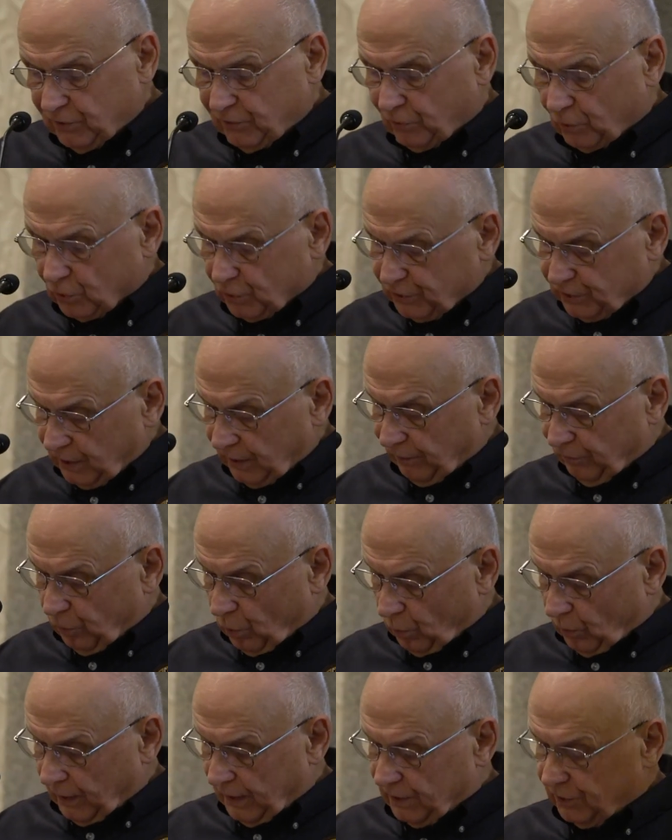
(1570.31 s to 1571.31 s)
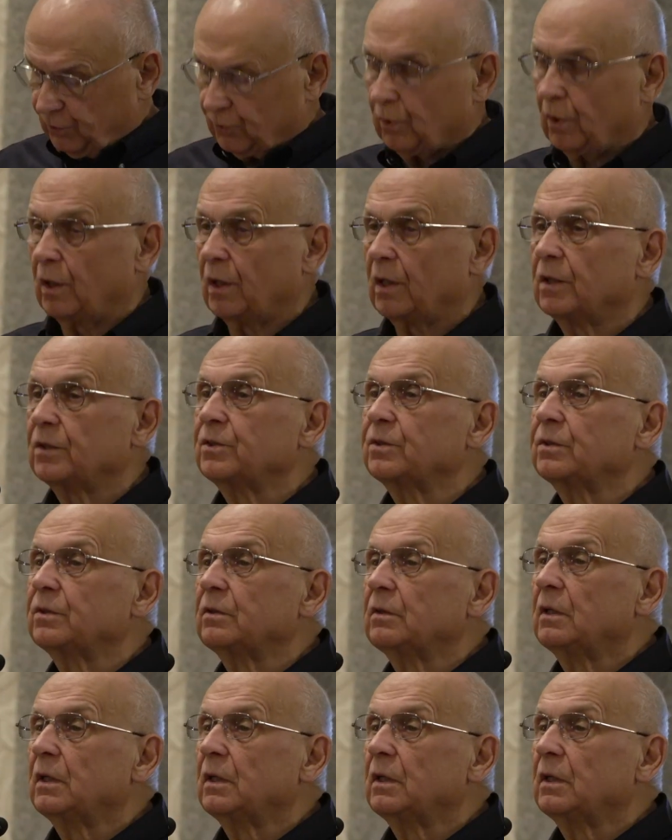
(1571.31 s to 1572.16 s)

for several restaurants.